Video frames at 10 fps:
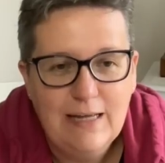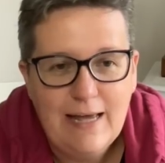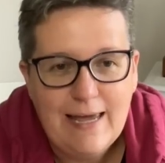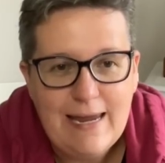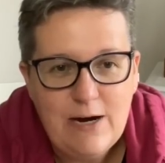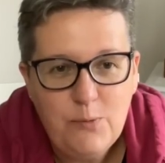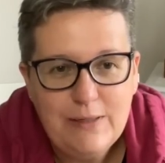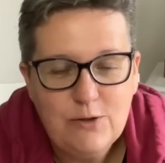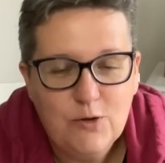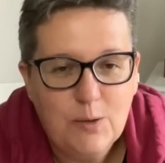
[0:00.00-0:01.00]
Here we
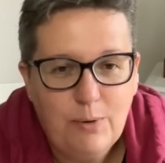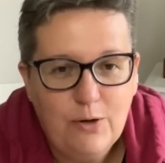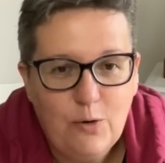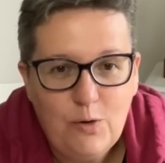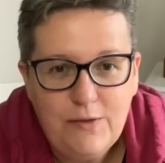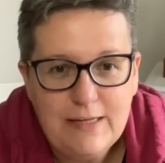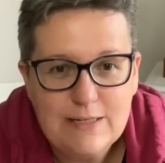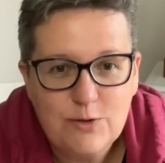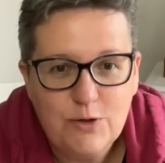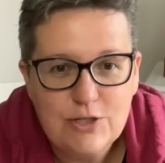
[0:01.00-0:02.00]
talk about all things
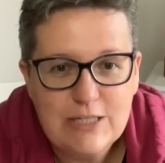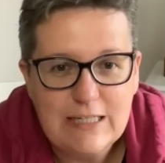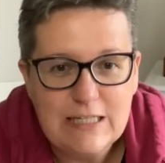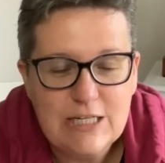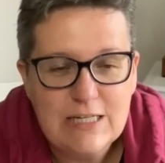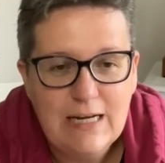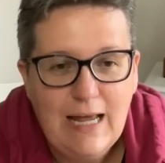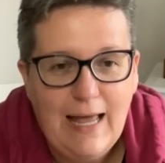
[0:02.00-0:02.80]
cross stitch